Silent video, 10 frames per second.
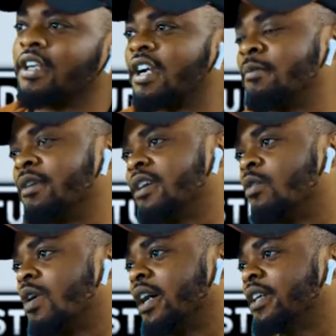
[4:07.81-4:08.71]
camera
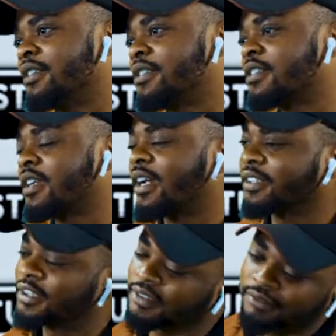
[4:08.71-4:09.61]
wise
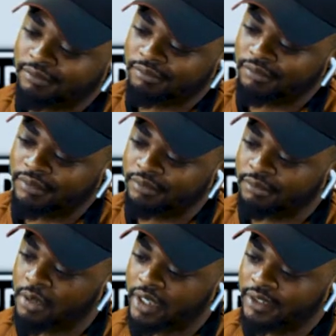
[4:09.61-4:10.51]
acting
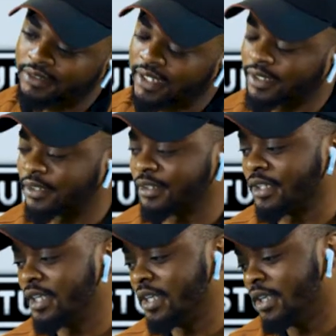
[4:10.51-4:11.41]
wise like
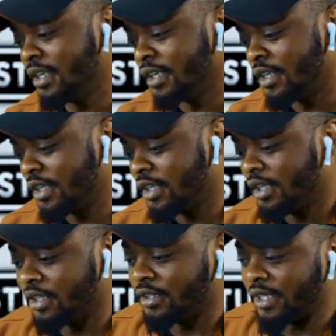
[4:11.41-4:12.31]

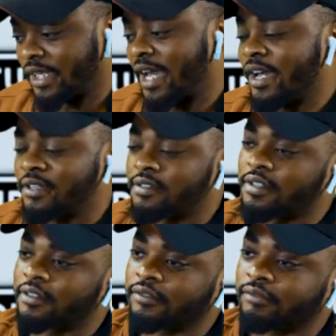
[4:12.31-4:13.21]
the cast